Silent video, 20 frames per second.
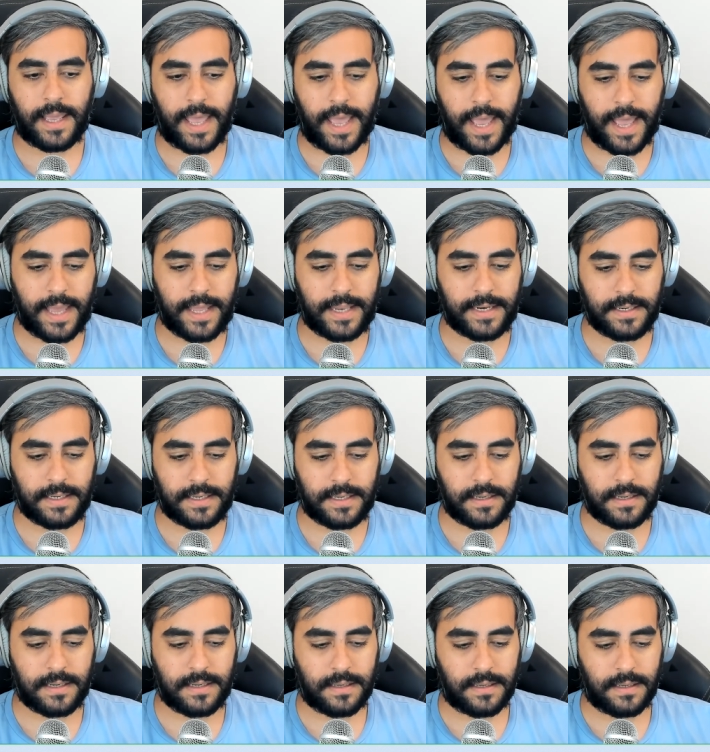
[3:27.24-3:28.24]

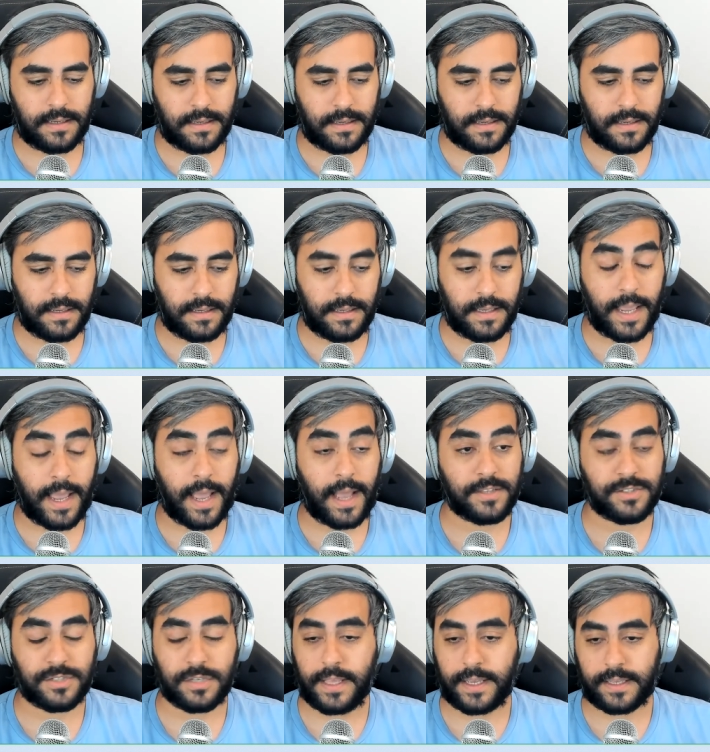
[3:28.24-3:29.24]
And
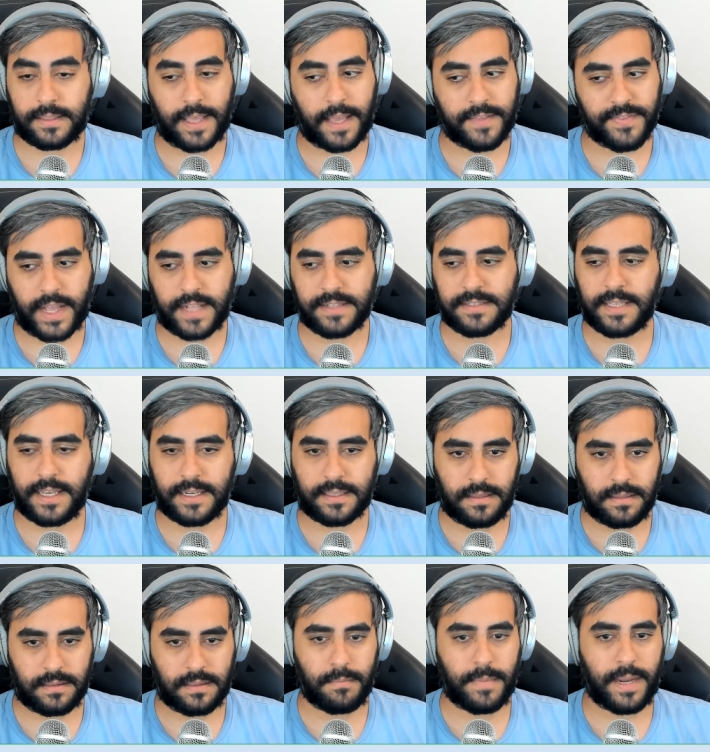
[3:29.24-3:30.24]
yeah, so like that that's like
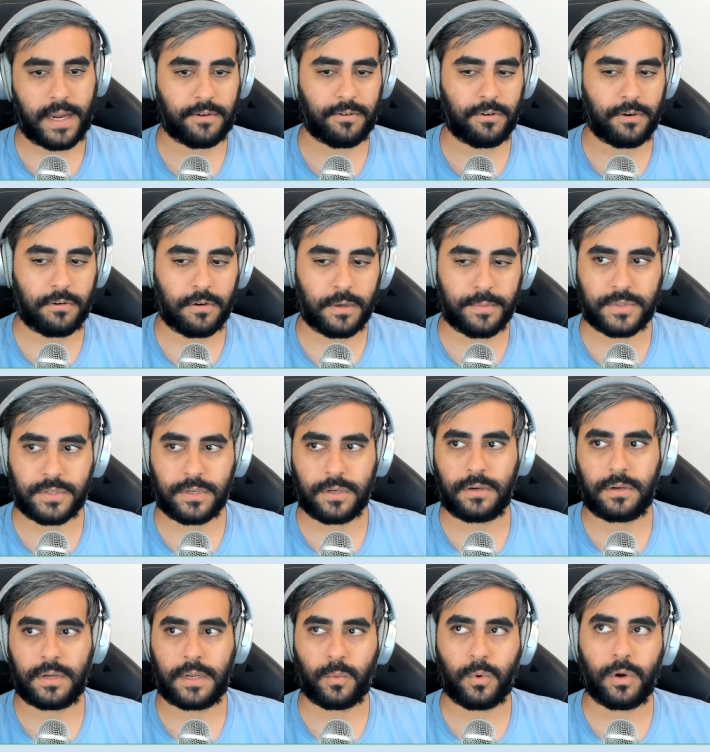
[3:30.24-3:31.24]
the, the macro
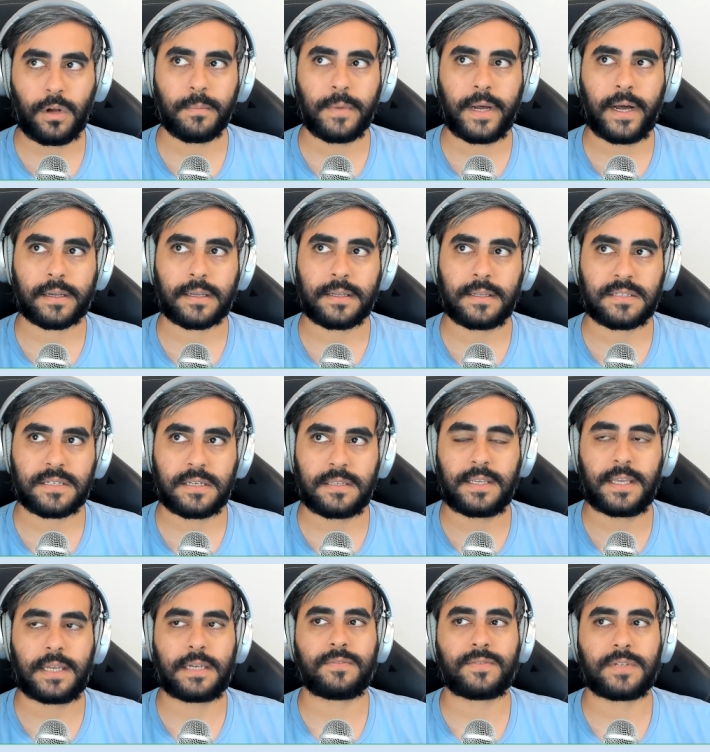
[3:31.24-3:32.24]
crypto and world markets in
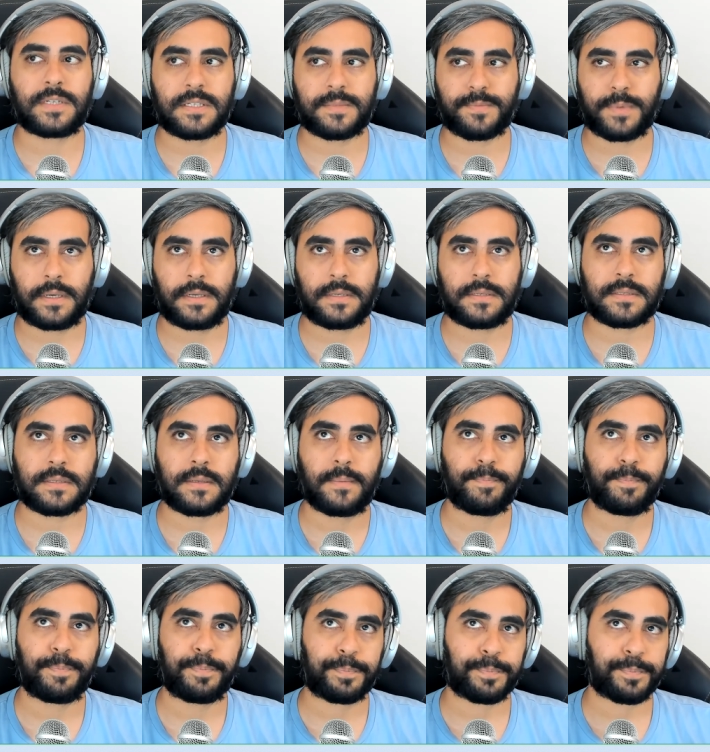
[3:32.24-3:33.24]
the NFT space.
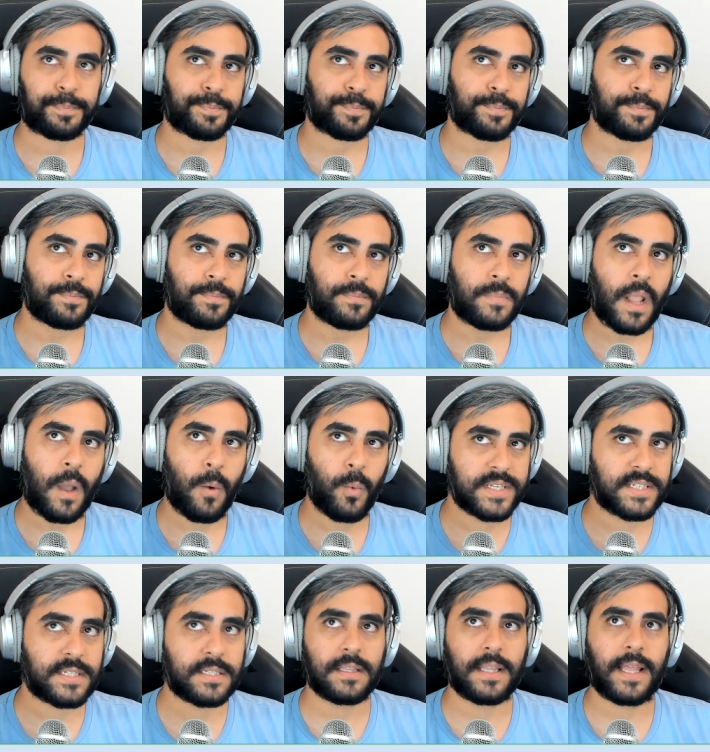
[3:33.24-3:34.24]

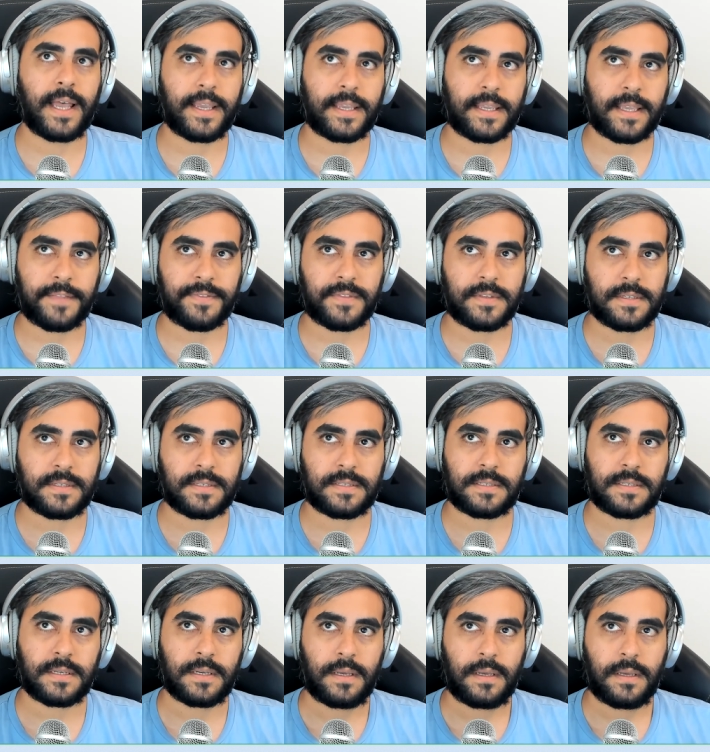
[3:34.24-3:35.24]
We're still like at
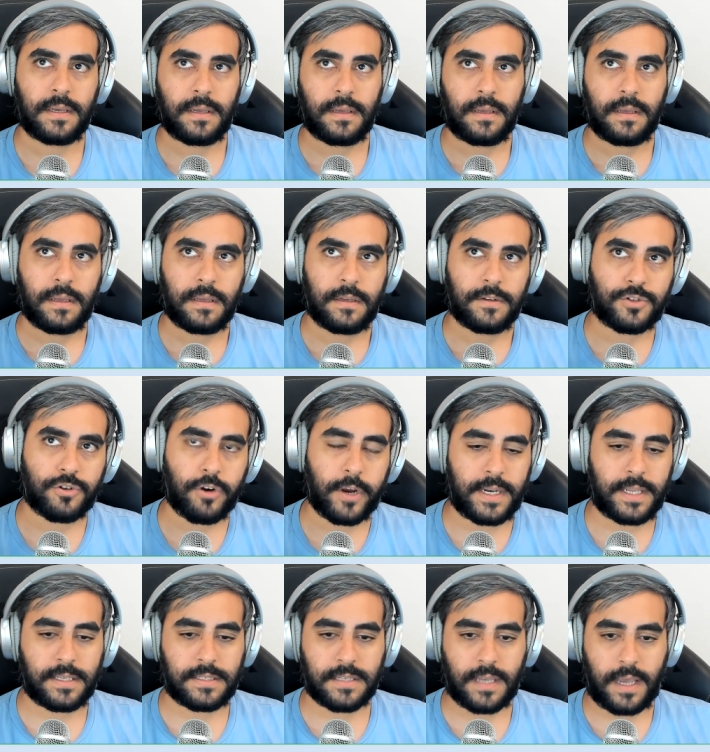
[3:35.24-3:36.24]
this
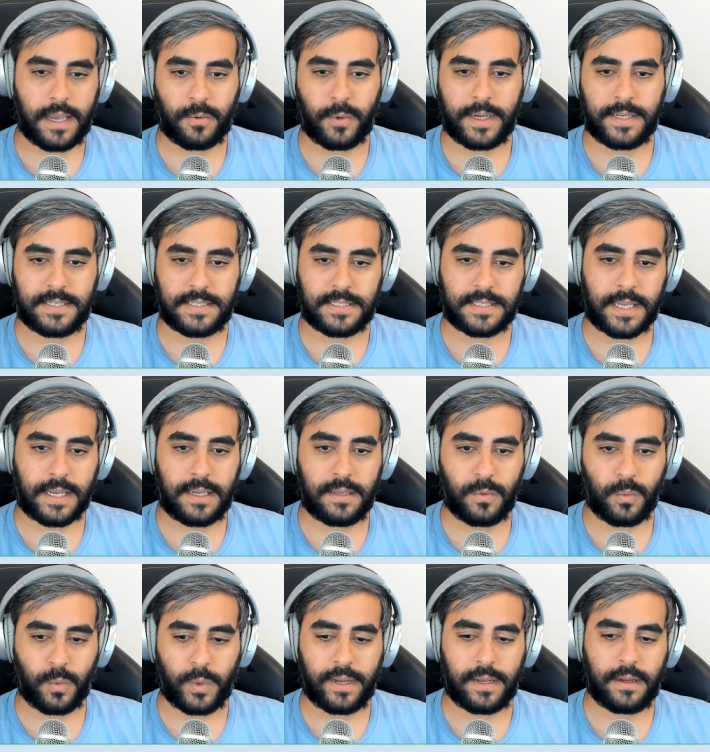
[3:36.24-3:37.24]
trending sideways
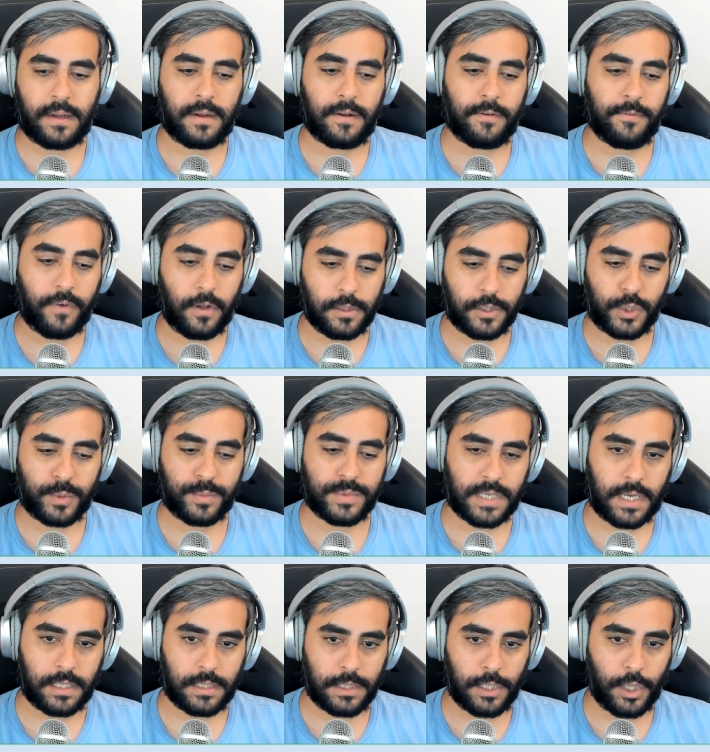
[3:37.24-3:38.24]
state where
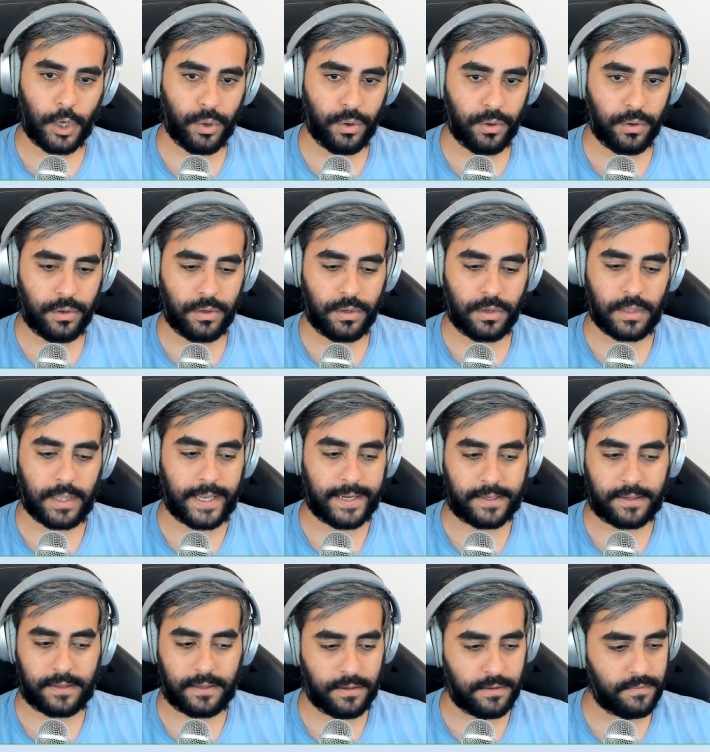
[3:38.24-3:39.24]
volumes are low,
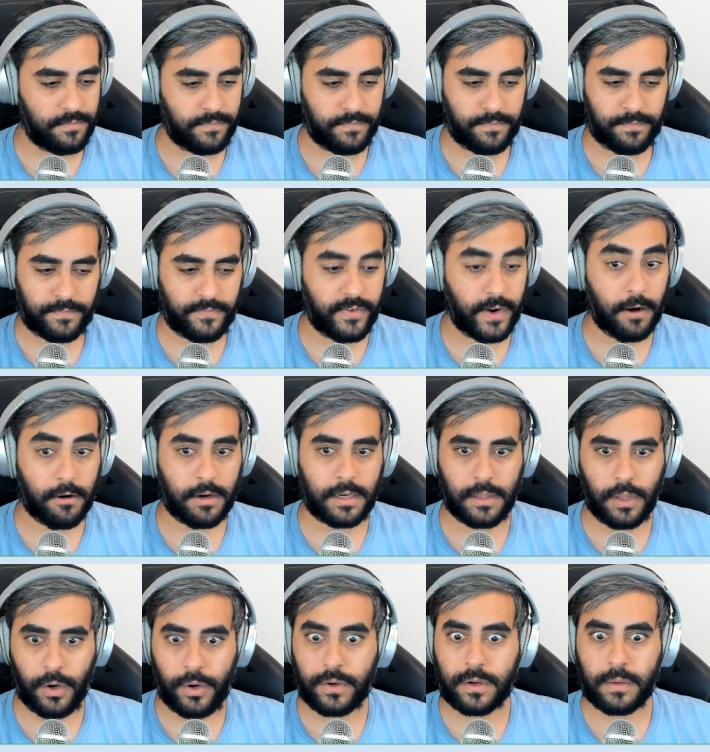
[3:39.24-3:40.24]
like, you know, very
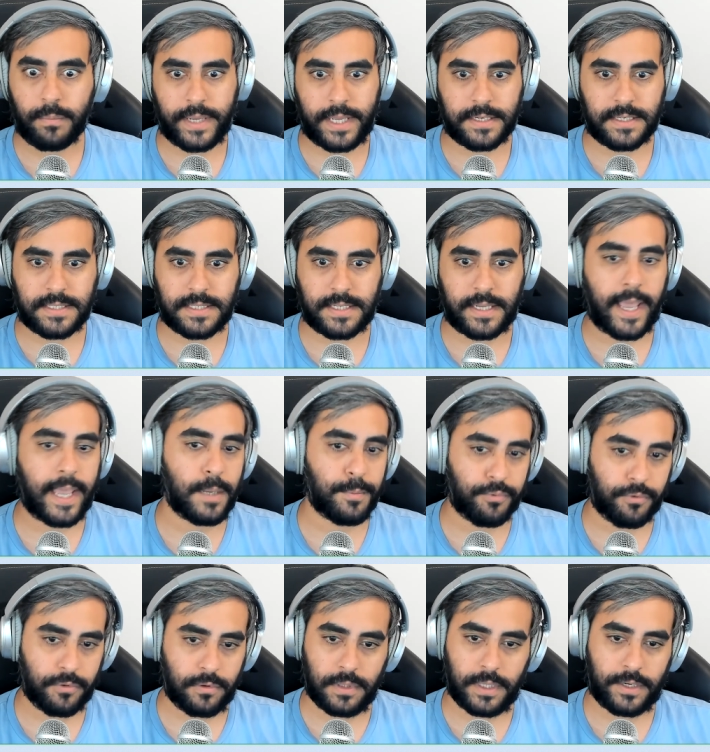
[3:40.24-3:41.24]
low compared to say
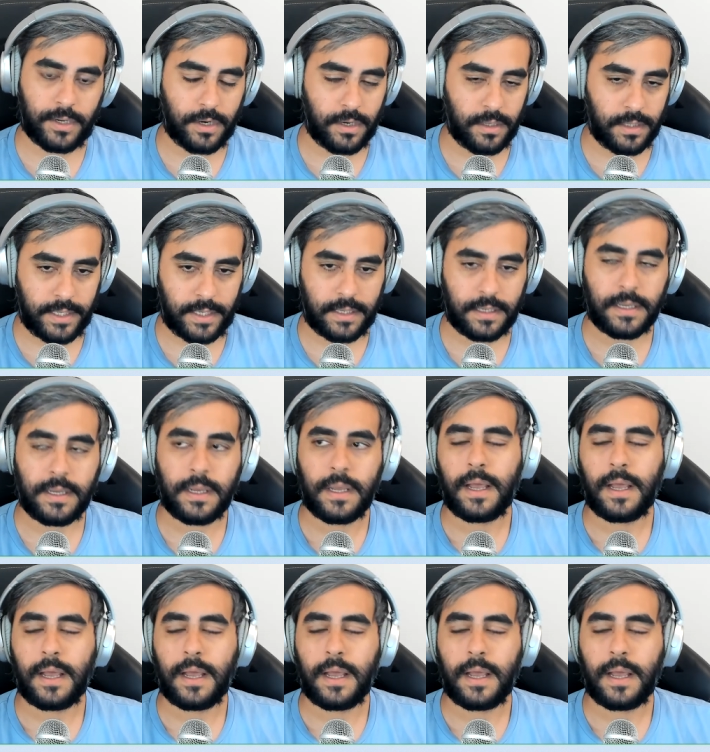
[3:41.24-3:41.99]
April and earlier.